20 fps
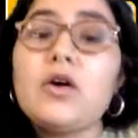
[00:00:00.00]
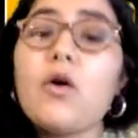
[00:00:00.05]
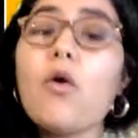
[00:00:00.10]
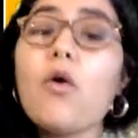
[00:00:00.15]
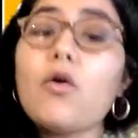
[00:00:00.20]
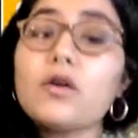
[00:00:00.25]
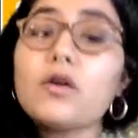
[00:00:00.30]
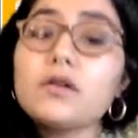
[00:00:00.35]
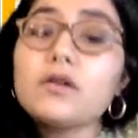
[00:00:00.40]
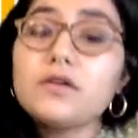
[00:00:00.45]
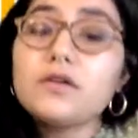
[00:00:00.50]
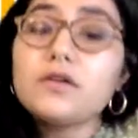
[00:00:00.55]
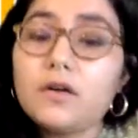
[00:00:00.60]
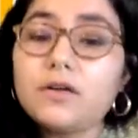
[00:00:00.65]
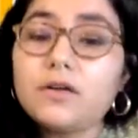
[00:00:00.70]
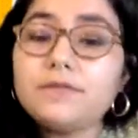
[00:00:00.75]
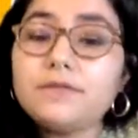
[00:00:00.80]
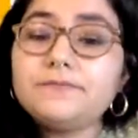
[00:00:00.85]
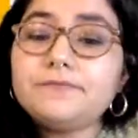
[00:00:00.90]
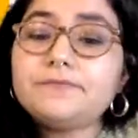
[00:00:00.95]

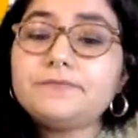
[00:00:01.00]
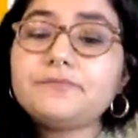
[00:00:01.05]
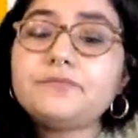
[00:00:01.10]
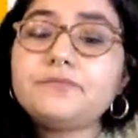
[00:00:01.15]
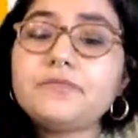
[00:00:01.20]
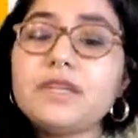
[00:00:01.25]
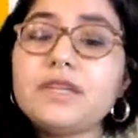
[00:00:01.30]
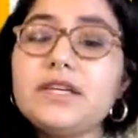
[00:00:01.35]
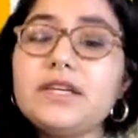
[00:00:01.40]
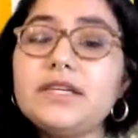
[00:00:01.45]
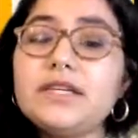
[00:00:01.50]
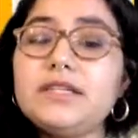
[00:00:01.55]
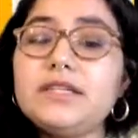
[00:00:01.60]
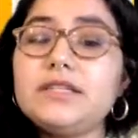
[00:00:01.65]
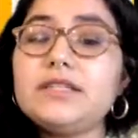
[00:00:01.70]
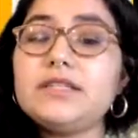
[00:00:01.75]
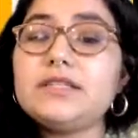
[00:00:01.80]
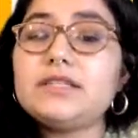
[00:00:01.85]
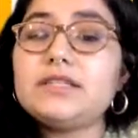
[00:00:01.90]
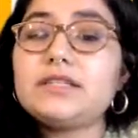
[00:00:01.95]
Ordinal
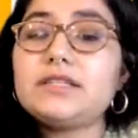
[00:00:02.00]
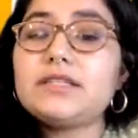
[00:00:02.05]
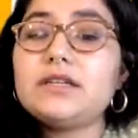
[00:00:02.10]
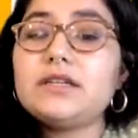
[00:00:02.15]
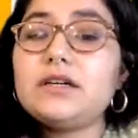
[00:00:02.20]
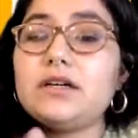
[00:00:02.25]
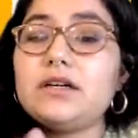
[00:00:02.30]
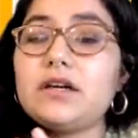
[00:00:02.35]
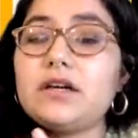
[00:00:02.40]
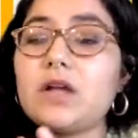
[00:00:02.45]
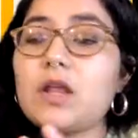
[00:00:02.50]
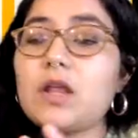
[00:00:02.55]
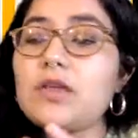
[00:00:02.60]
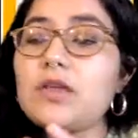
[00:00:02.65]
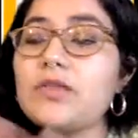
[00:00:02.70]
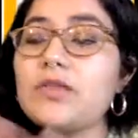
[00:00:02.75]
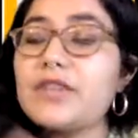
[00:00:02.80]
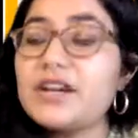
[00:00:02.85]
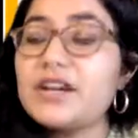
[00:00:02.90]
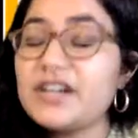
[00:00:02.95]
is,
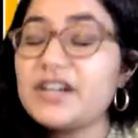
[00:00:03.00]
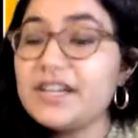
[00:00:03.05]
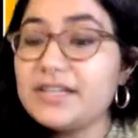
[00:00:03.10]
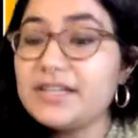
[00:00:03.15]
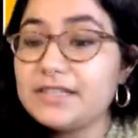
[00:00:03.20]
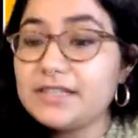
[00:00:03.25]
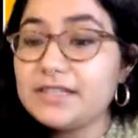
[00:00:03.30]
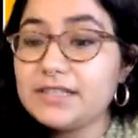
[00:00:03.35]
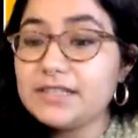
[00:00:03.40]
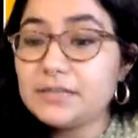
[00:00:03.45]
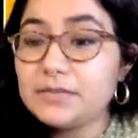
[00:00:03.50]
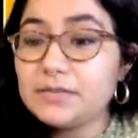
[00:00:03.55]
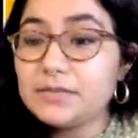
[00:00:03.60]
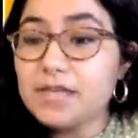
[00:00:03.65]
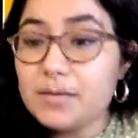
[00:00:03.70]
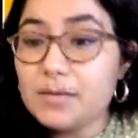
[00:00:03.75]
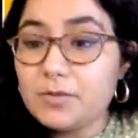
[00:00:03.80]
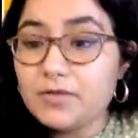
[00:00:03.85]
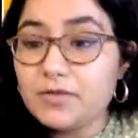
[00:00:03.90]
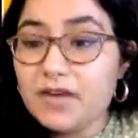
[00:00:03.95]
there is some
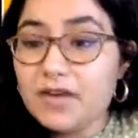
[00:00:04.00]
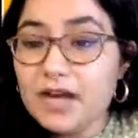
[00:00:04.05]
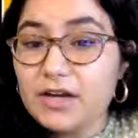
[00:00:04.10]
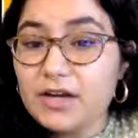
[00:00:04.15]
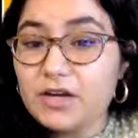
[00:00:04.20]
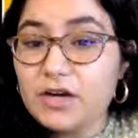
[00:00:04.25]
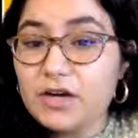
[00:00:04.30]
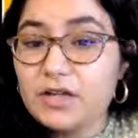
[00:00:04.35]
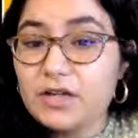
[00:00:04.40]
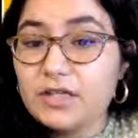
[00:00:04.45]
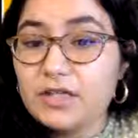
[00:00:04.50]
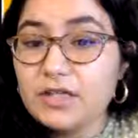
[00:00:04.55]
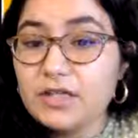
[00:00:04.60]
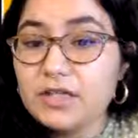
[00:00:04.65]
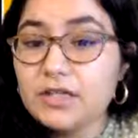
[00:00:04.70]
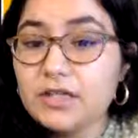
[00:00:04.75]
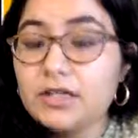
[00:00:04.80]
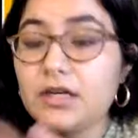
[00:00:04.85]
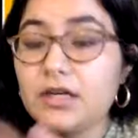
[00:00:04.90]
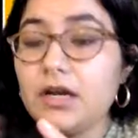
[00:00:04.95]
type of
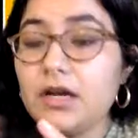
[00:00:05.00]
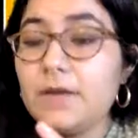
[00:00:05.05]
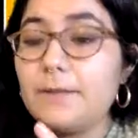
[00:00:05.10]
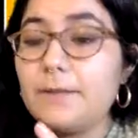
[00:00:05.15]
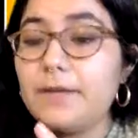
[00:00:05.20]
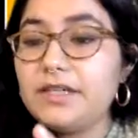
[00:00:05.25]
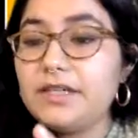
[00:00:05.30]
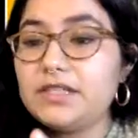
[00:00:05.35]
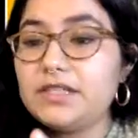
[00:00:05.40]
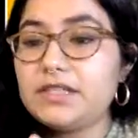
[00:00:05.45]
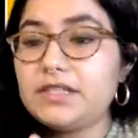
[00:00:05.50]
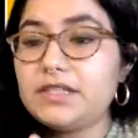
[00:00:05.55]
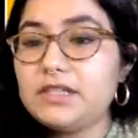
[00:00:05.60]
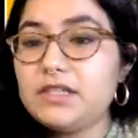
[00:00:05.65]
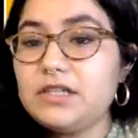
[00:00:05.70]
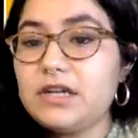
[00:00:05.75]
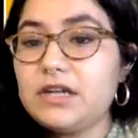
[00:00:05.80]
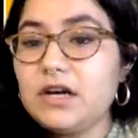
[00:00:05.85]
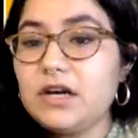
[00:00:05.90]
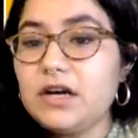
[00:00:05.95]
hierarchy, but it's
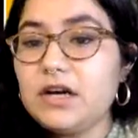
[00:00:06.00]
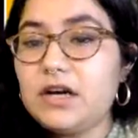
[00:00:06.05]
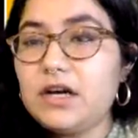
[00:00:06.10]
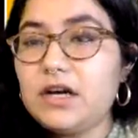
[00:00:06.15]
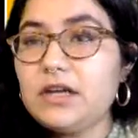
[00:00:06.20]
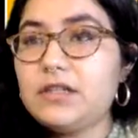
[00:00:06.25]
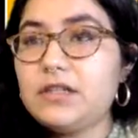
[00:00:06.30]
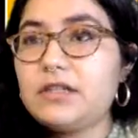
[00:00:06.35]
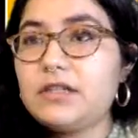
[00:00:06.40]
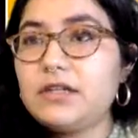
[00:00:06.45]
not